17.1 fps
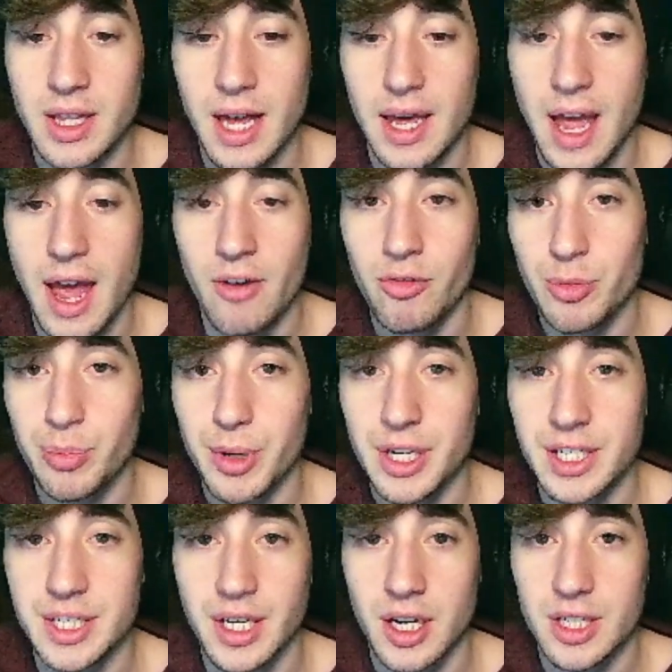that
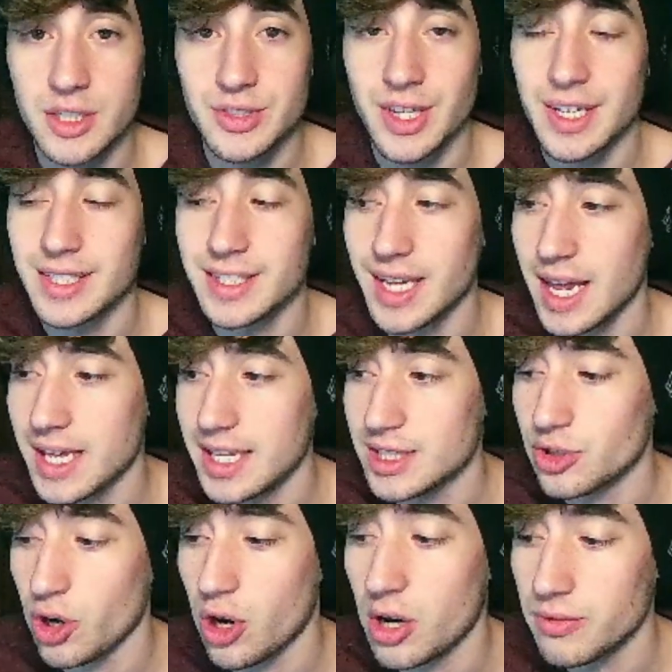everybody does and
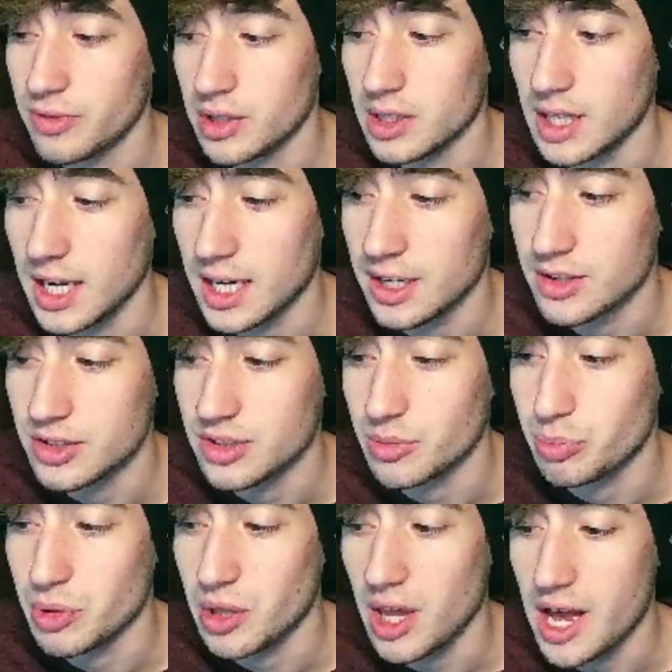takes off a lot of the
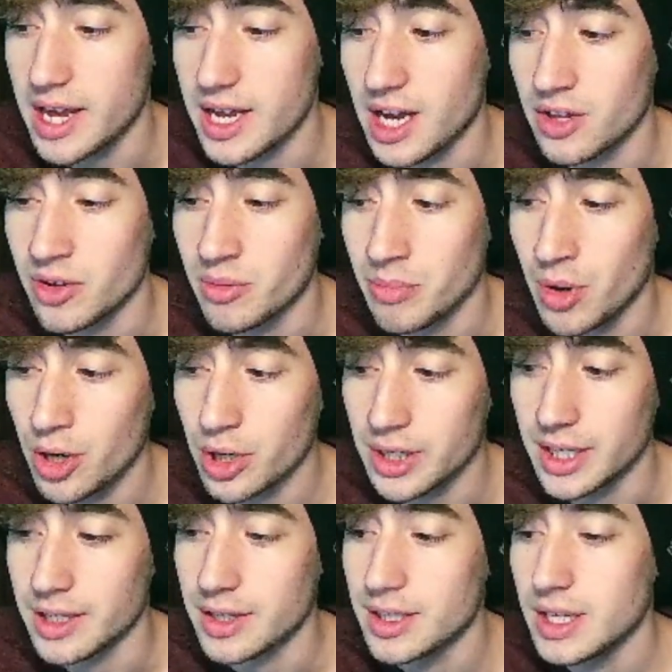supply on the
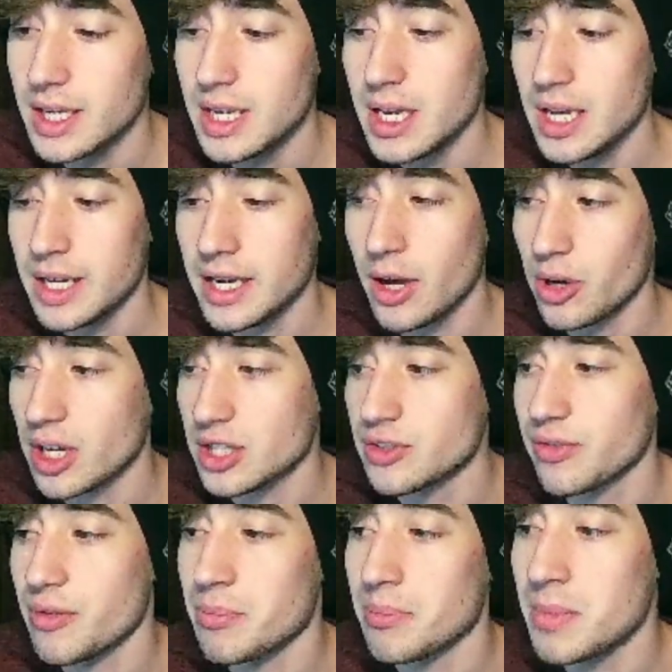market. Now
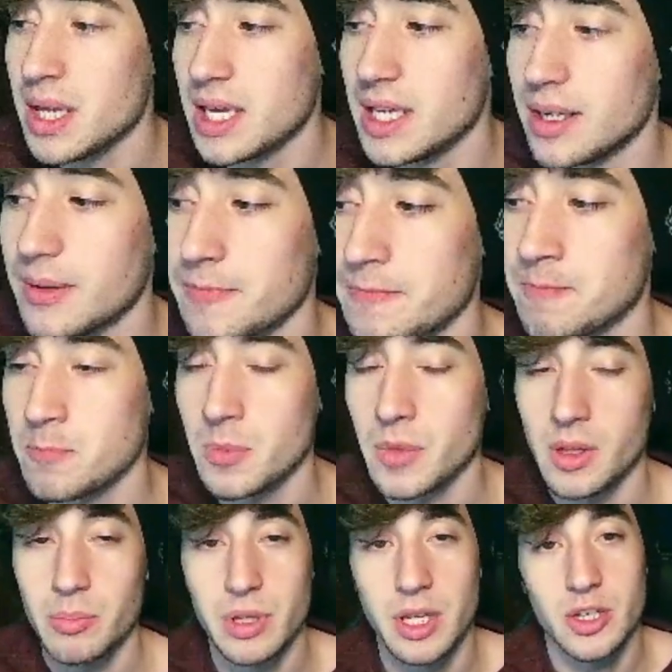guys, for me,
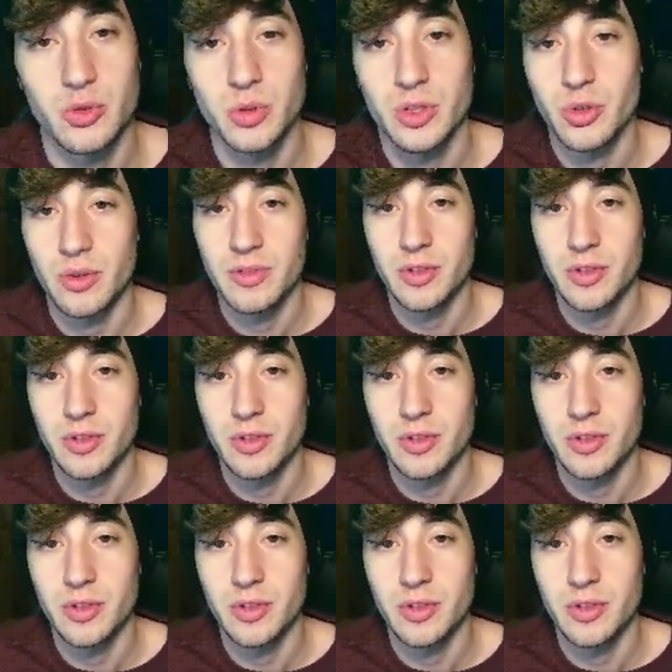because we do